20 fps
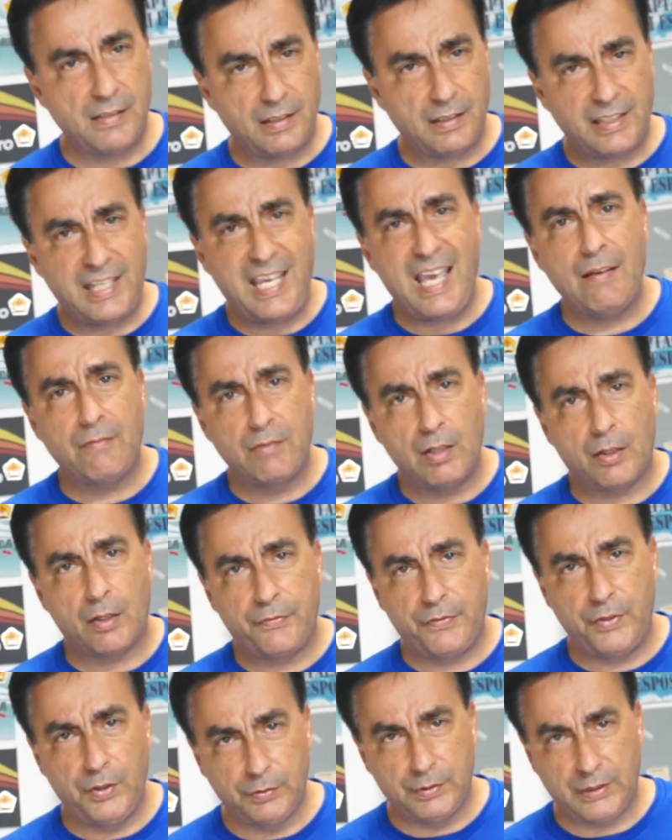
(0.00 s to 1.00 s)
a Kevlar
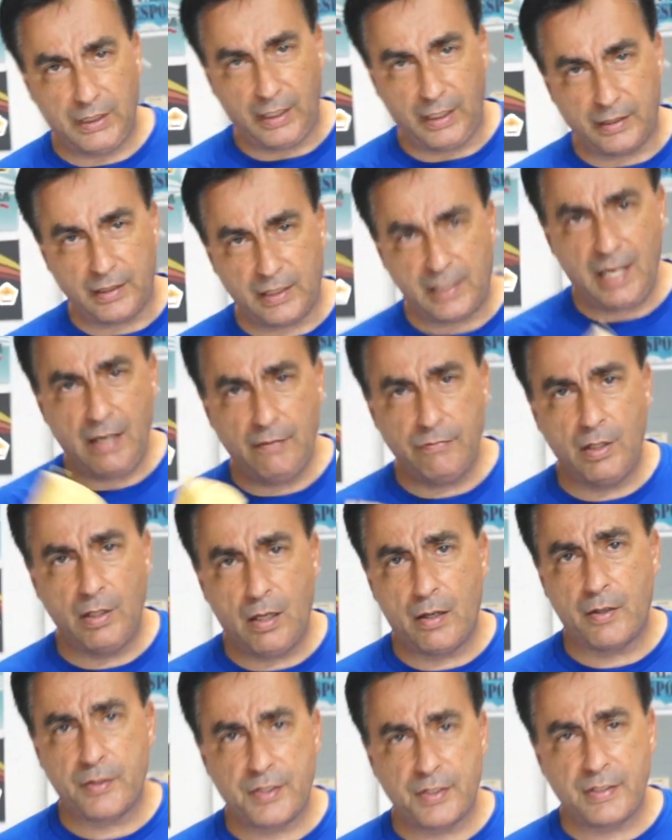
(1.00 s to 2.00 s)
fuel tank.
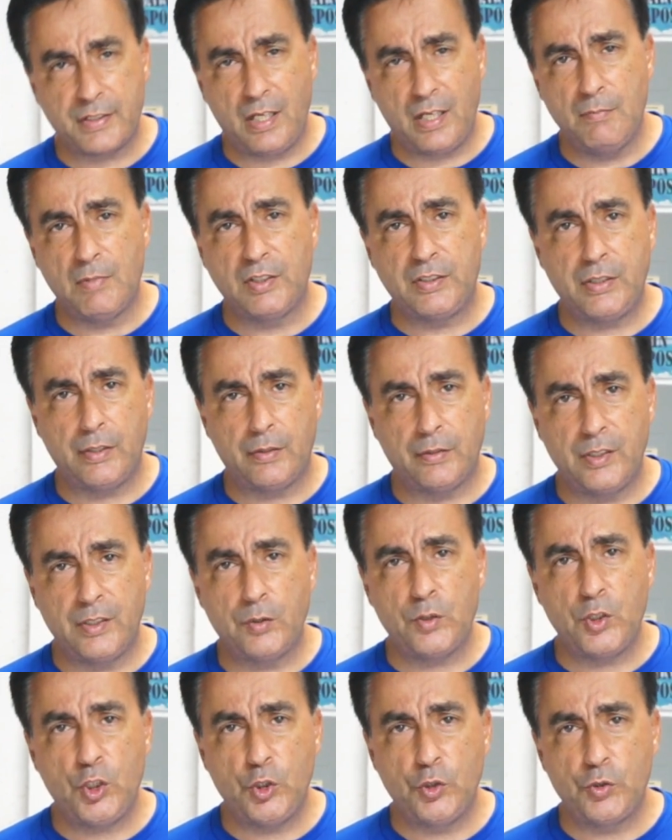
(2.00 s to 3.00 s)
Kevlar is the same material
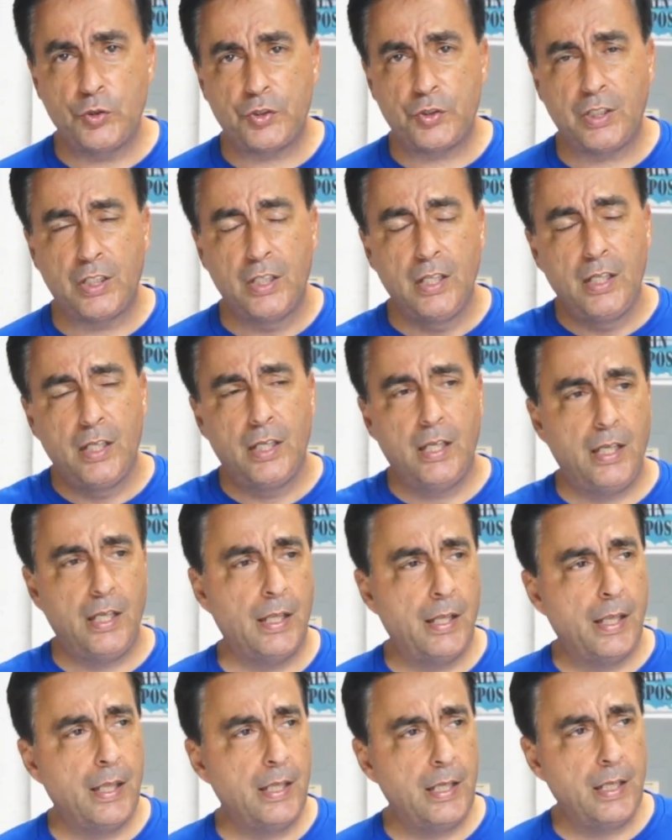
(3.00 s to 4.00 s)
used
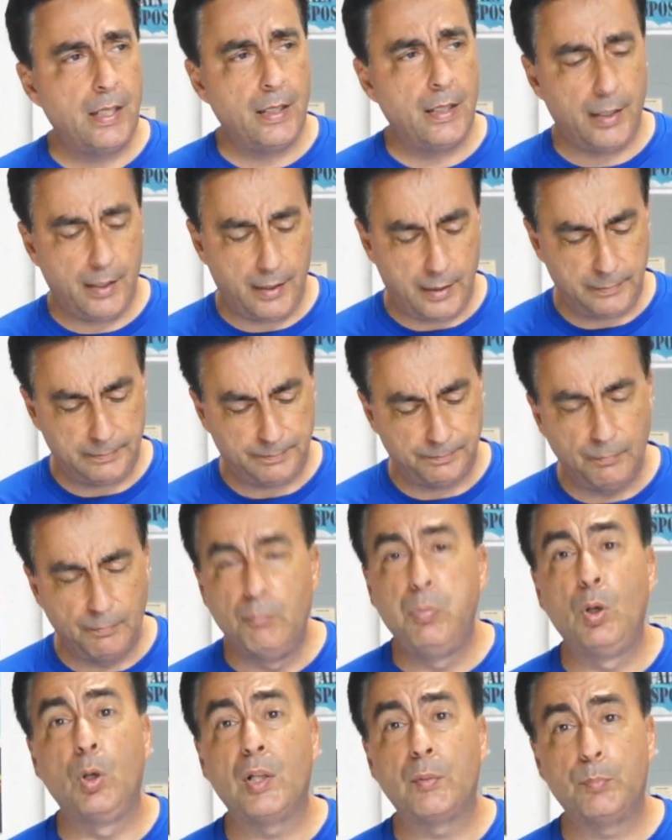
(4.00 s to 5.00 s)
in the
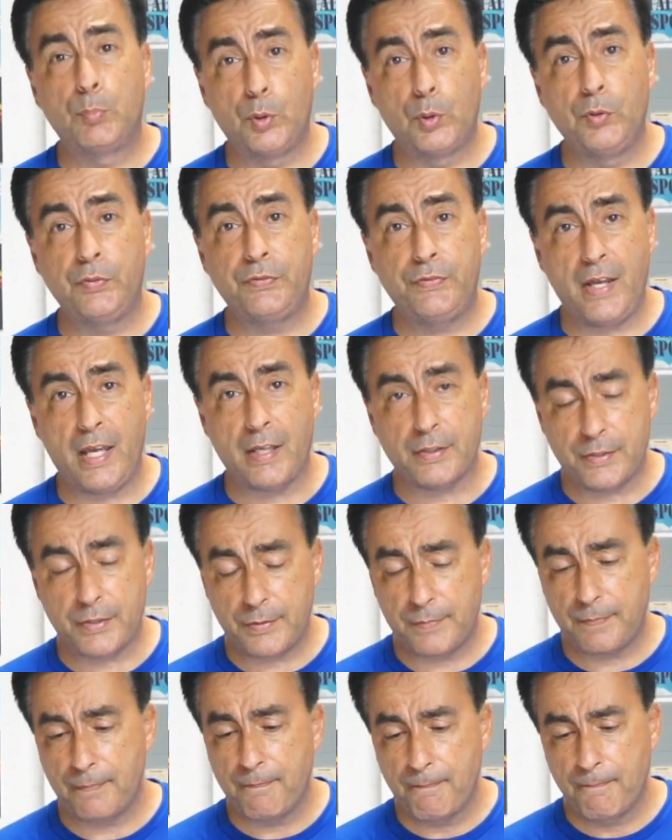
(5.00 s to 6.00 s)
bulletproof vest.
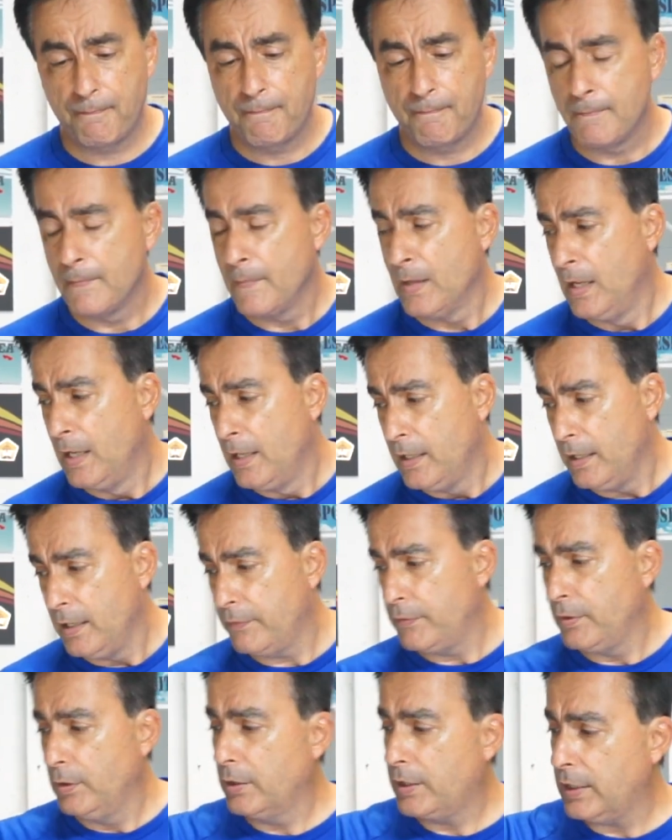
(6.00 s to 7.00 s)

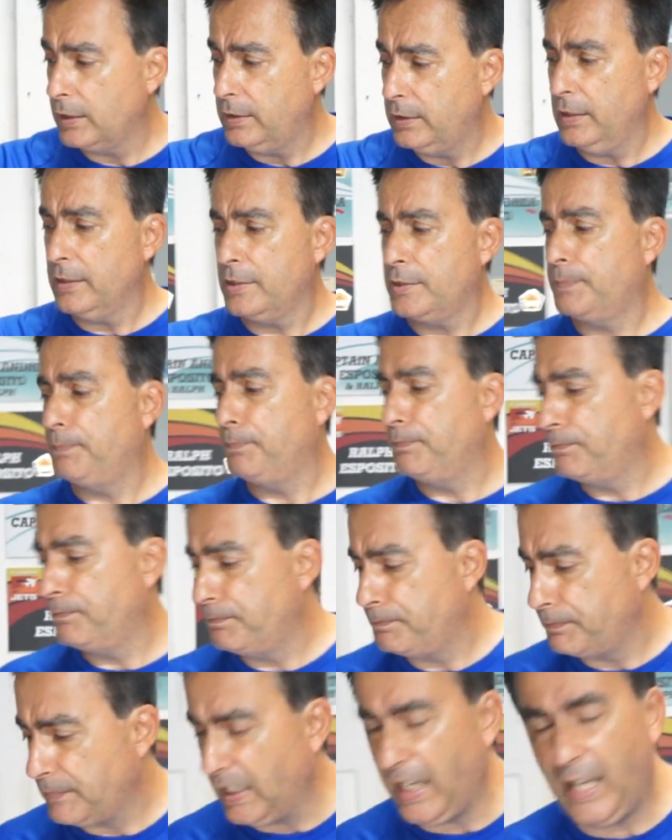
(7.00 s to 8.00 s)
If you look at this
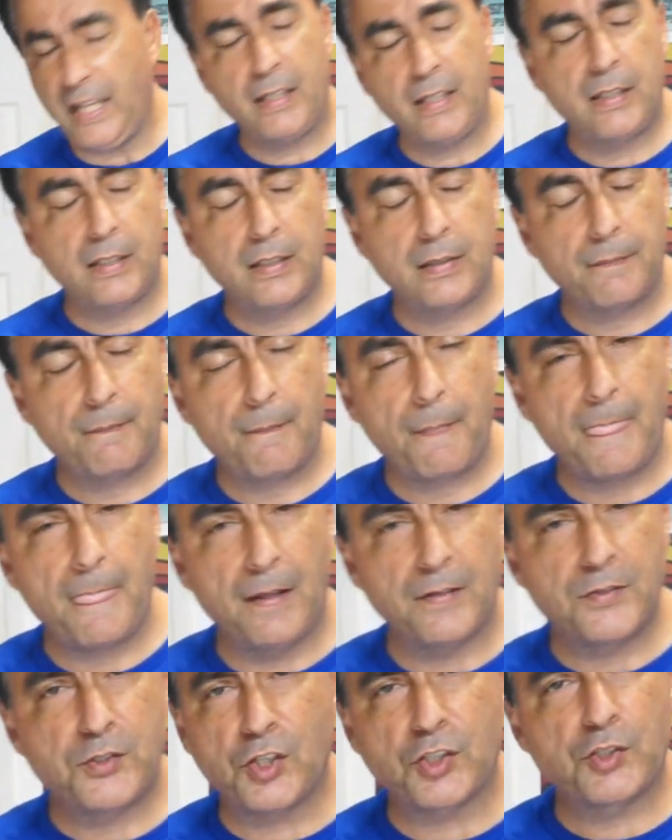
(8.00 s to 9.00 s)
tank,
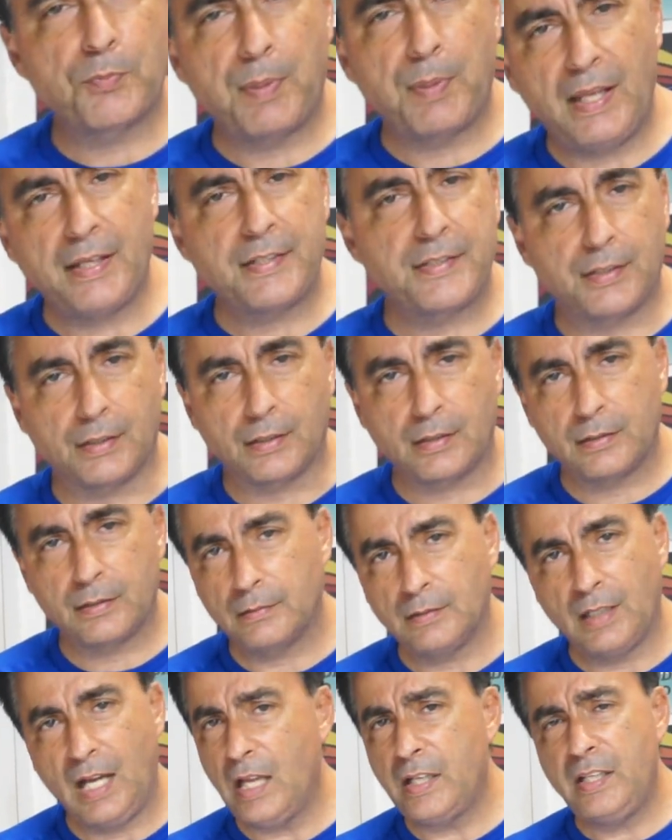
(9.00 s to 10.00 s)
it's just plastic.
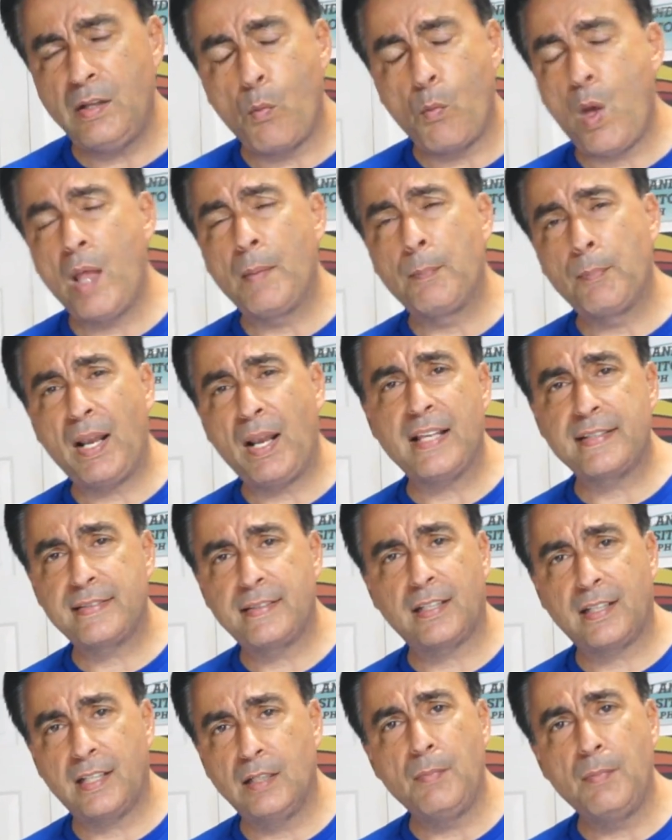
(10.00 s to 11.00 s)
I didn't want
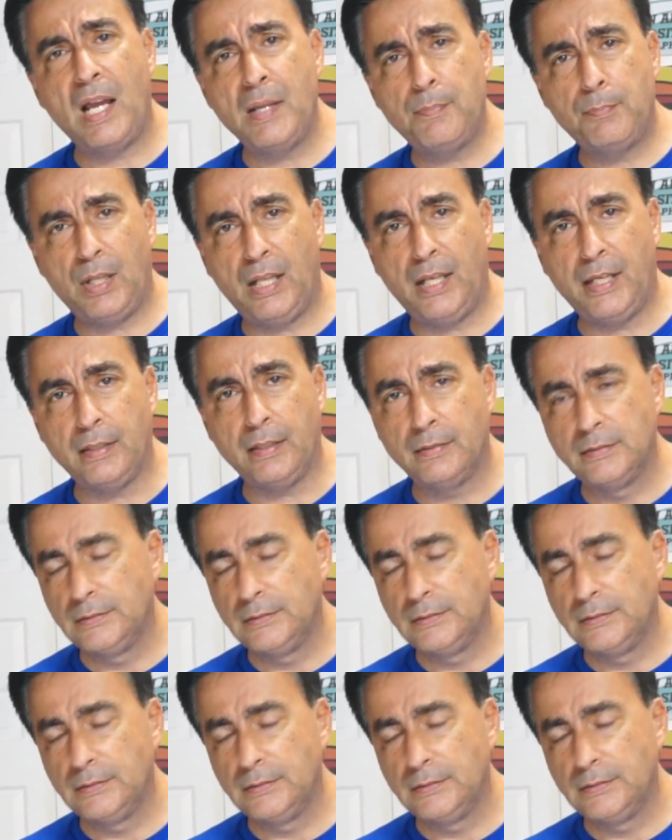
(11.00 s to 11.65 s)
plastic in my plane,